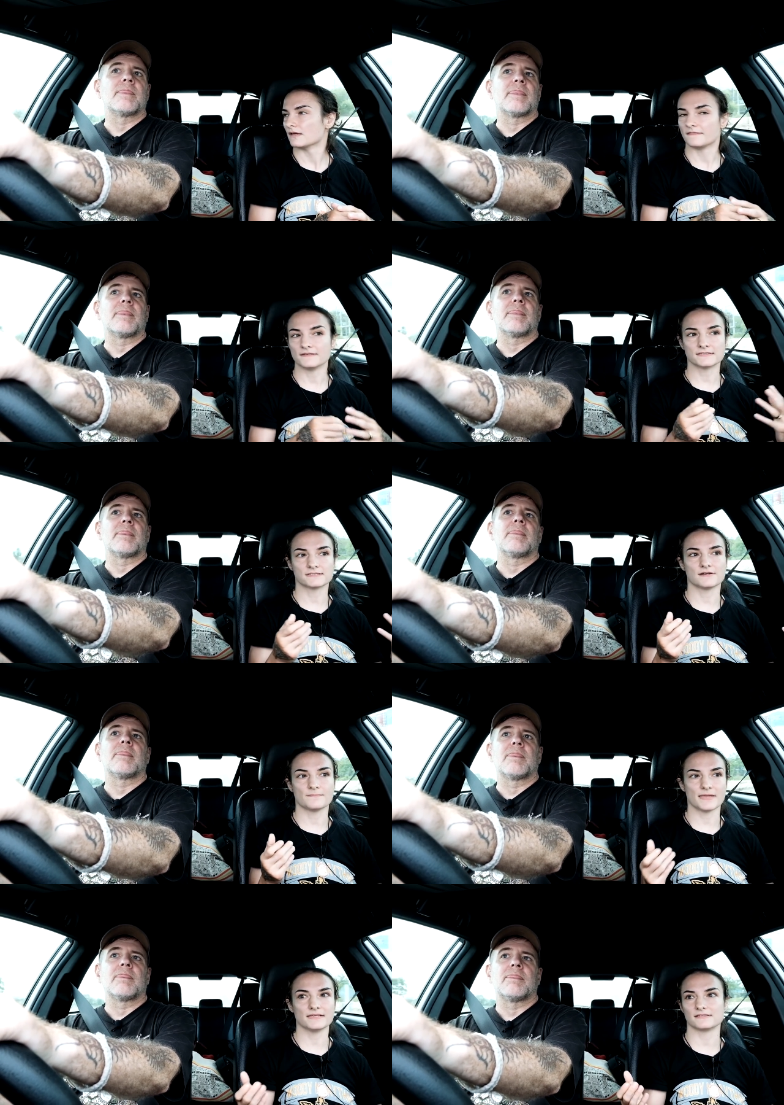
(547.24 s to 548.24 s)
Speaker 1: This is an
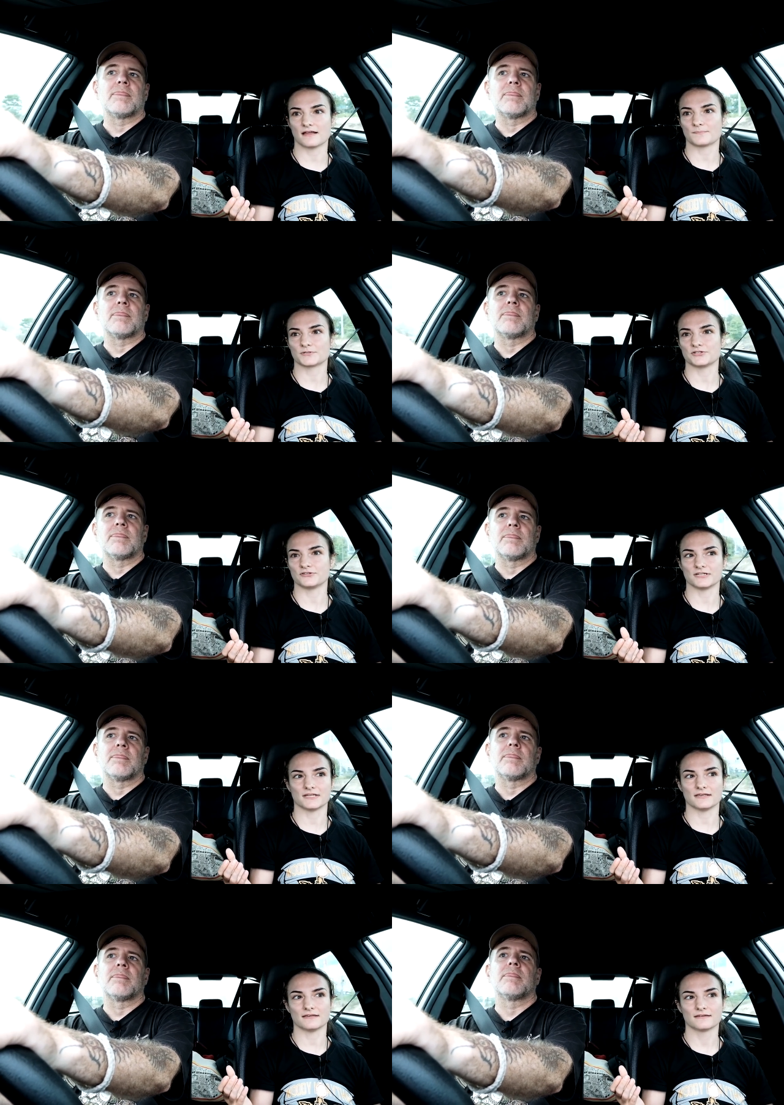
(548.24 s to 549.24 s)
amazing
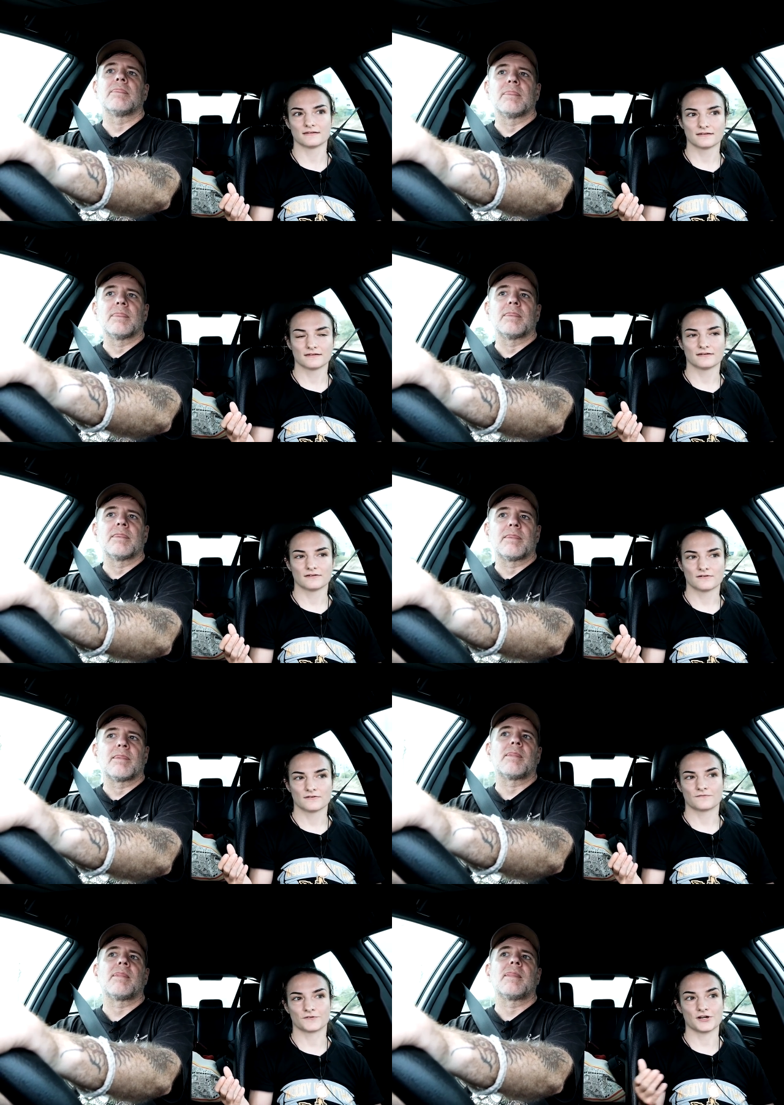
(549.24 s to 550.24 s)
opportunity
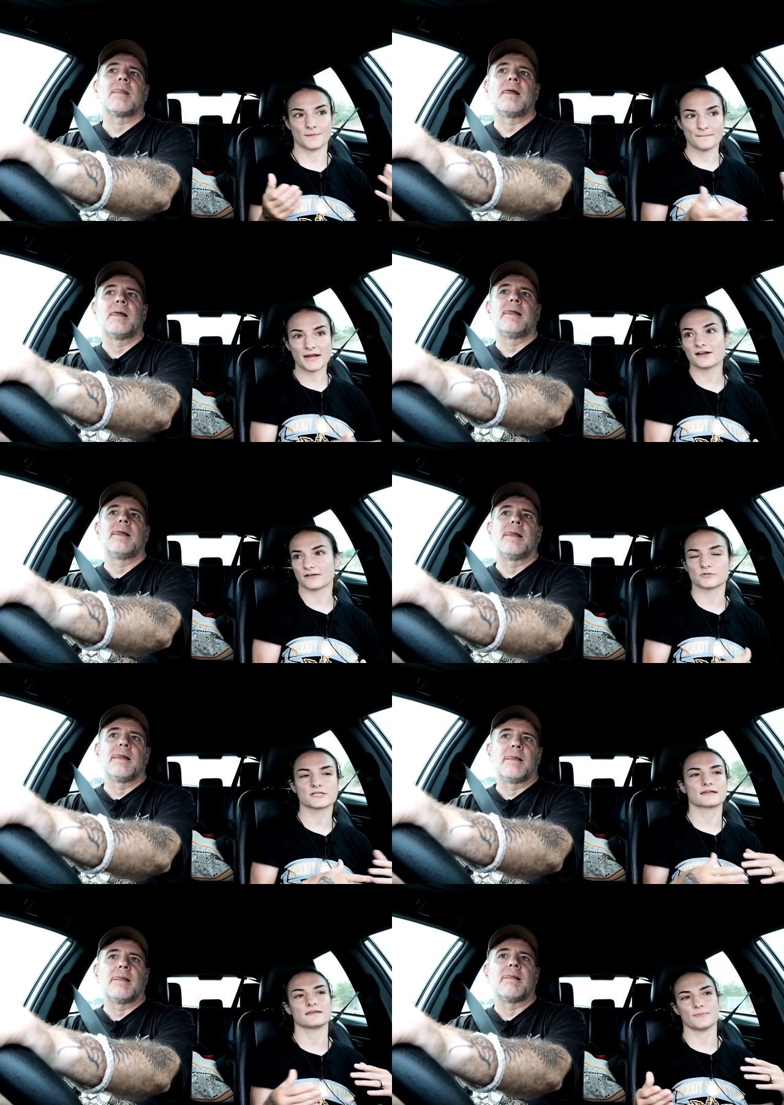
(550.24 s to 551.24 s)
for an American, we're
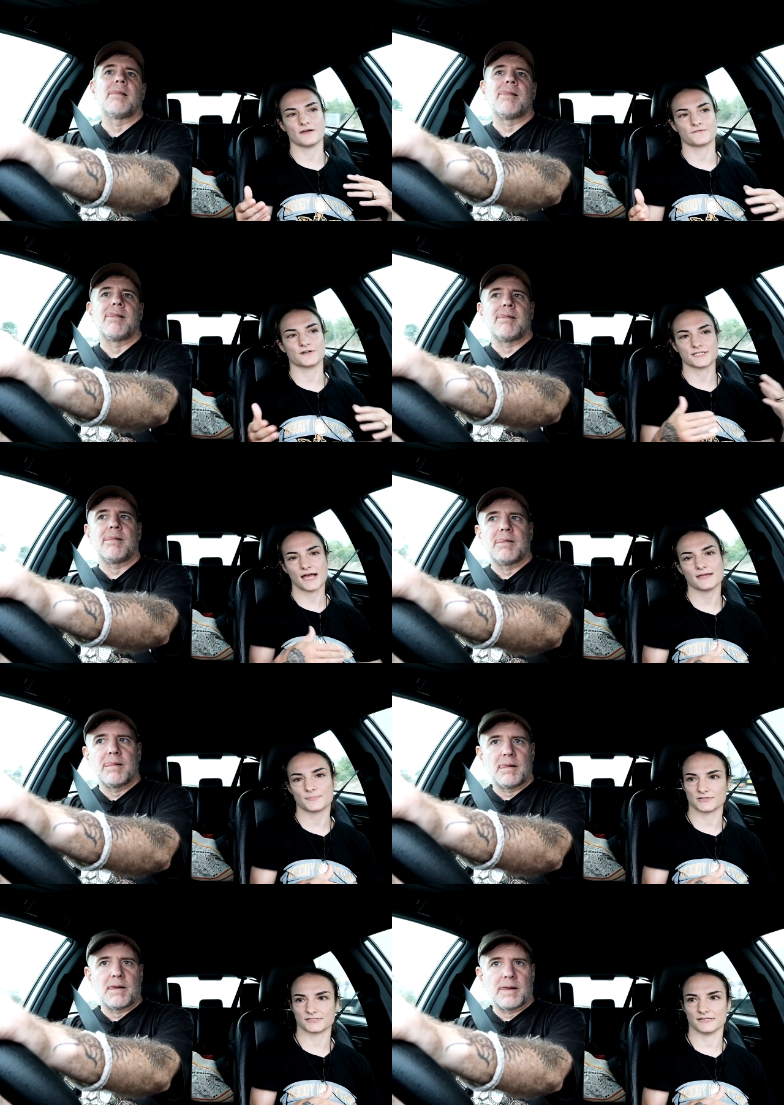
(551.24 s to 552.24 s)
talking about for a Thai
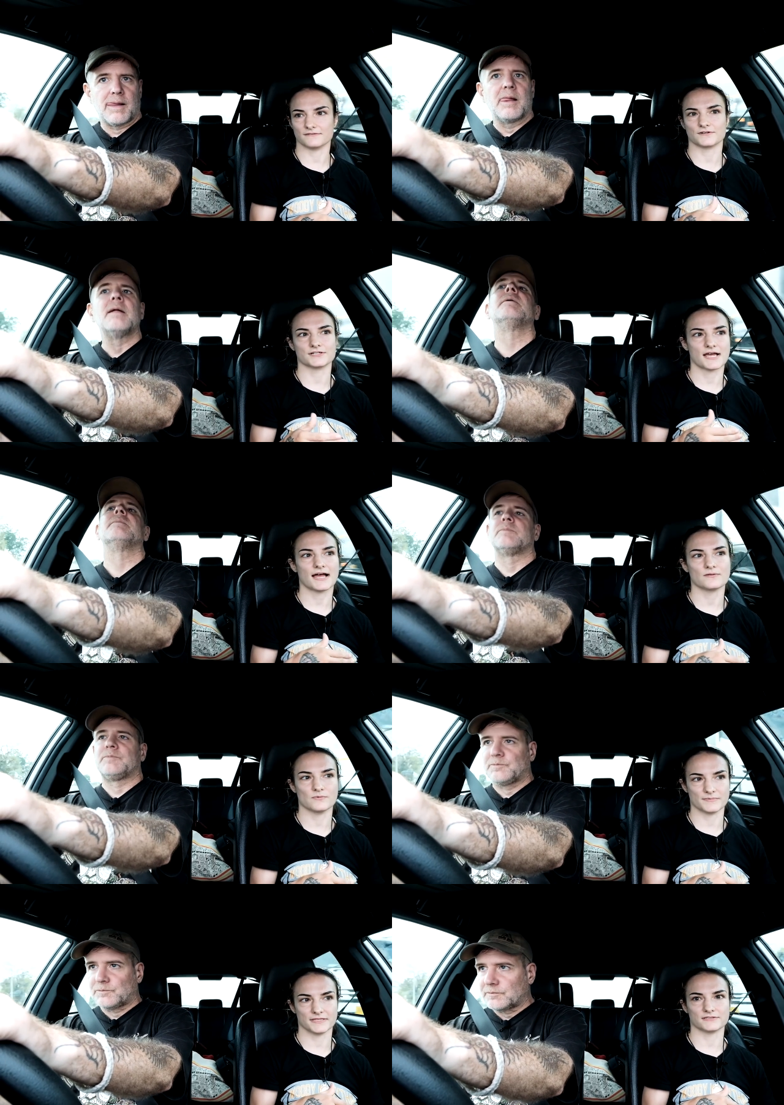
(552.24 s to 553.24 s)
person, for a Thai
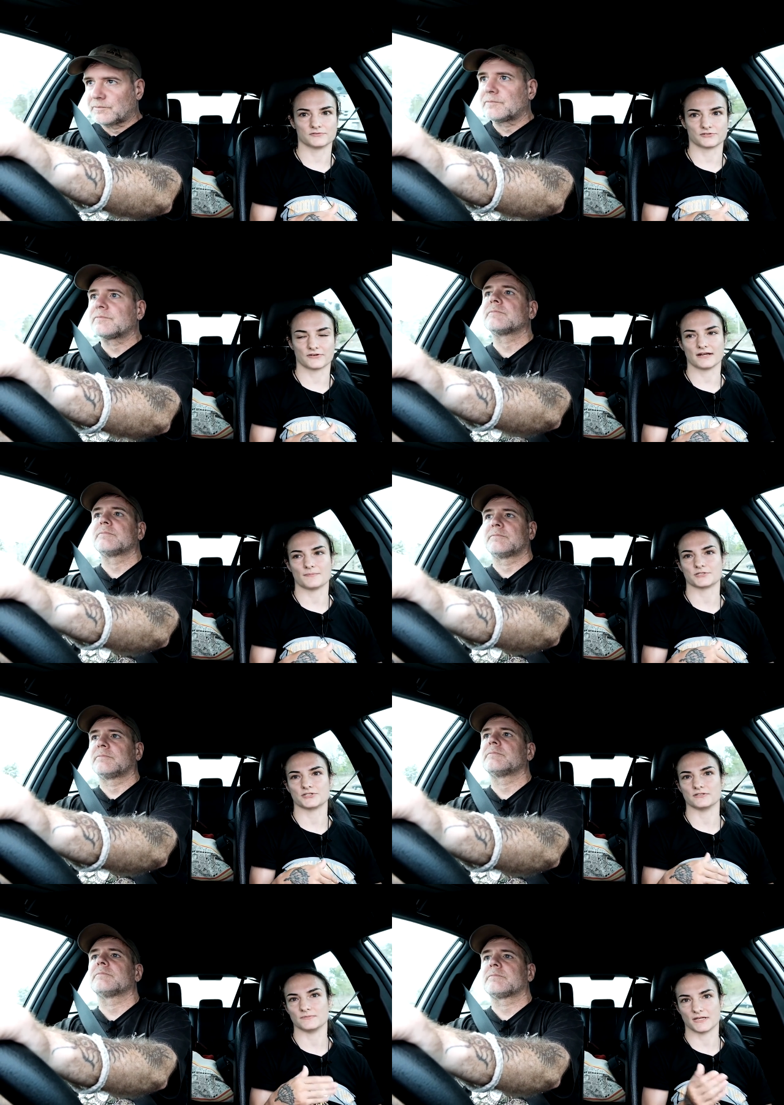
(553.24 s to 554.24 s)
woman, this was a great
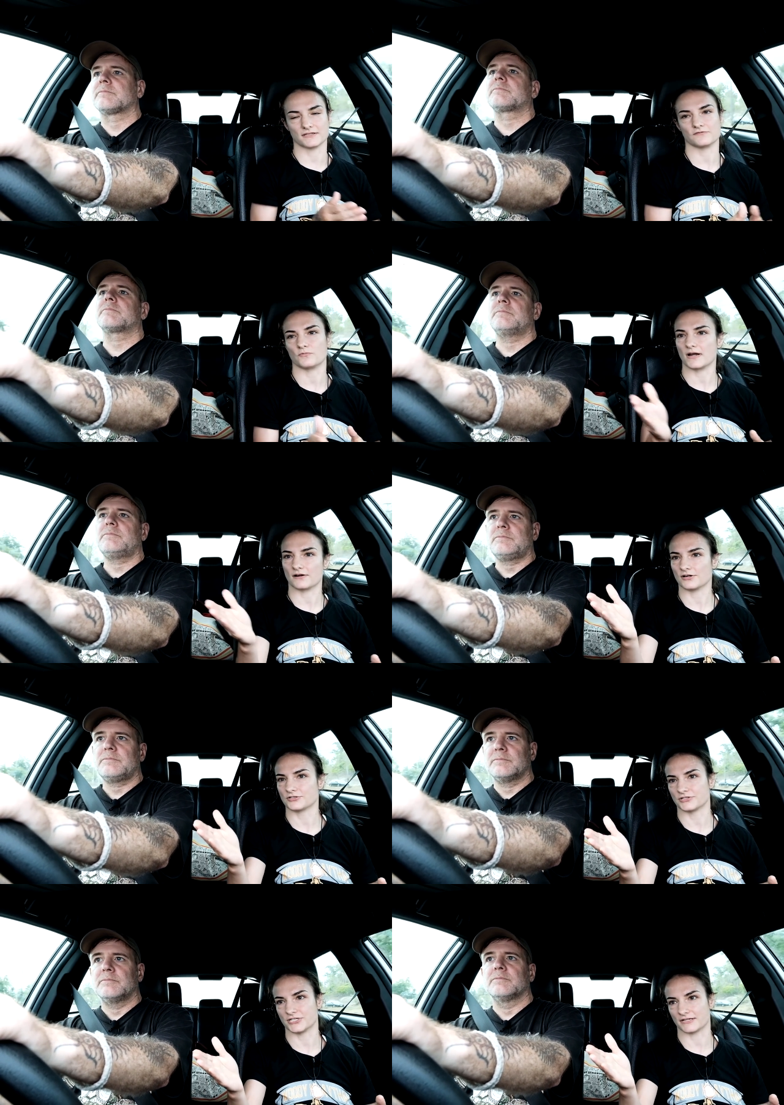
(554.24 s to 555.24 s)
opportunity because of where her
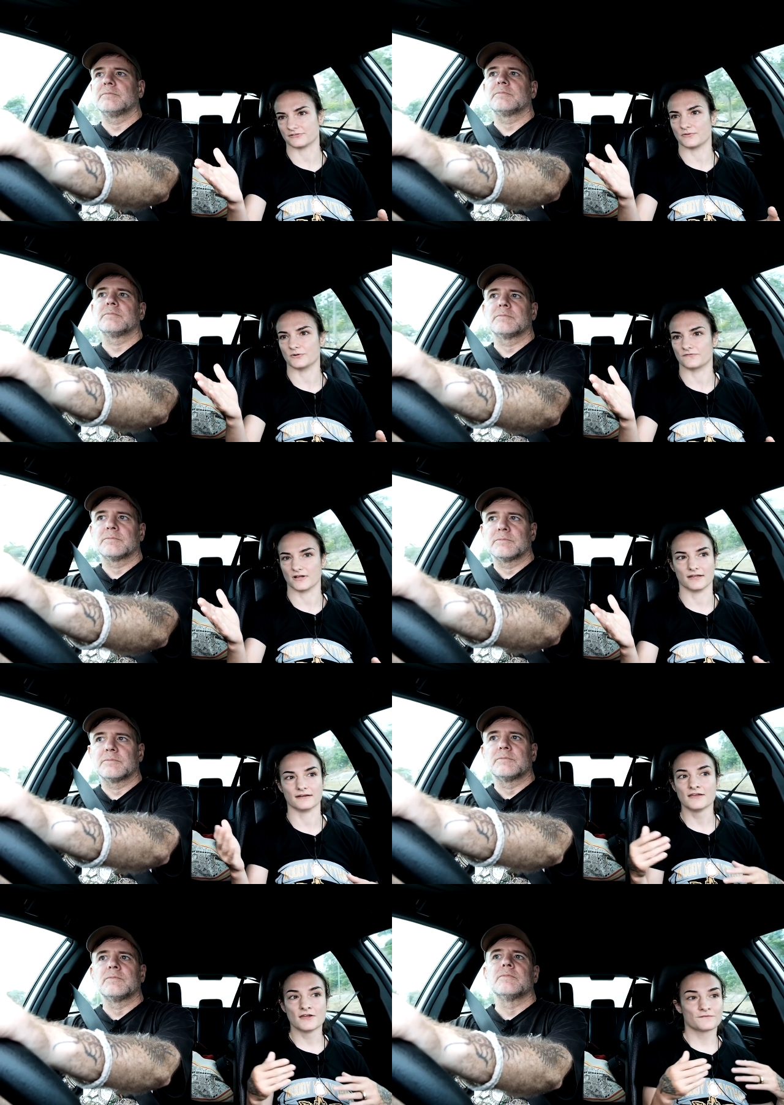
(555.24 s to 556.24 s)
trajectory would have
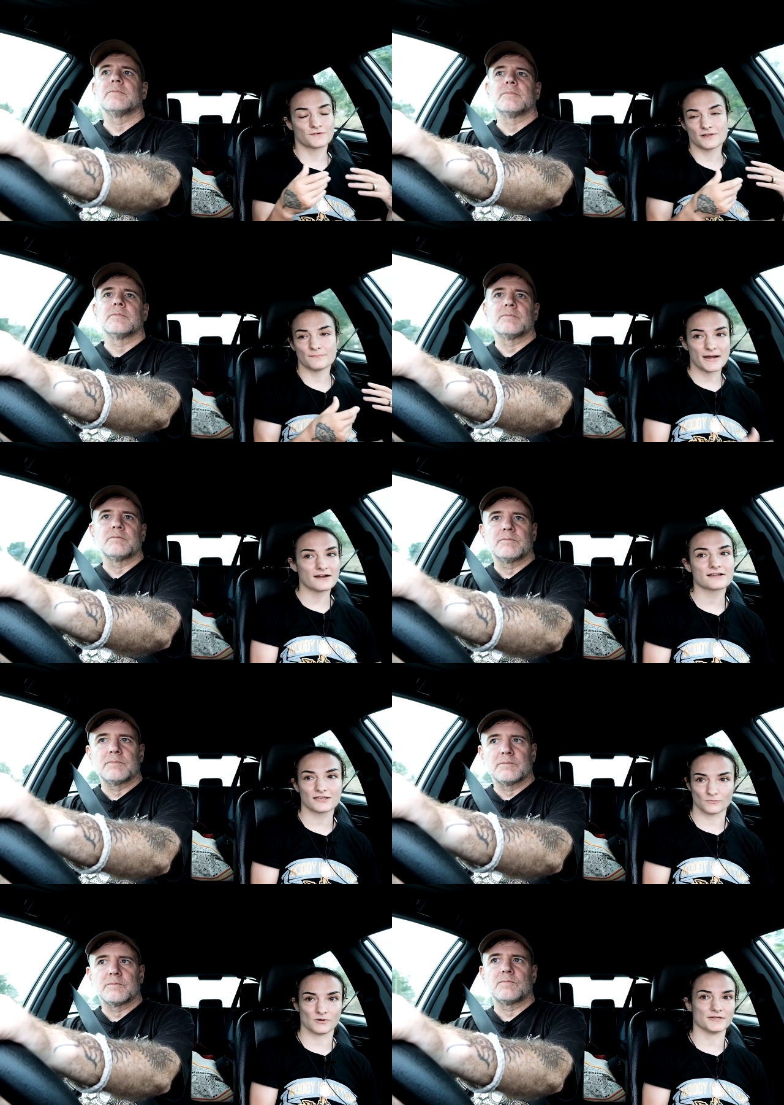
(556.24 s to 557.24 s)
gone for an
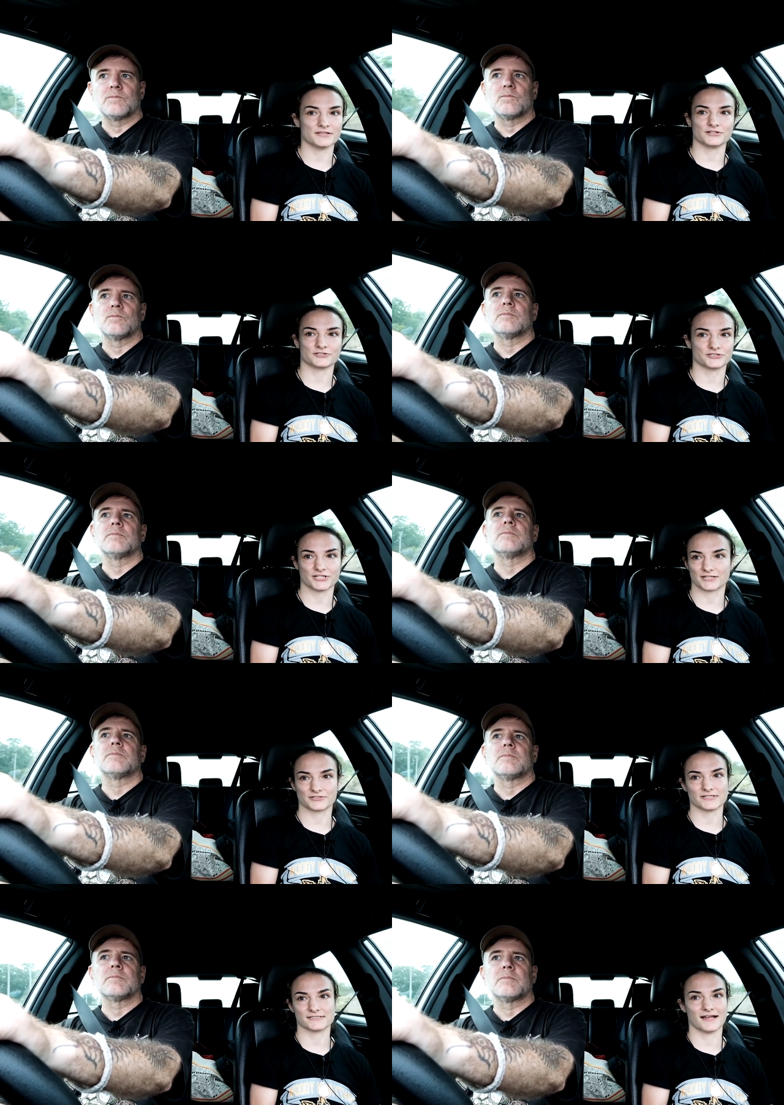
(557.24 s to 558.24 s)
American woman, your trajectory is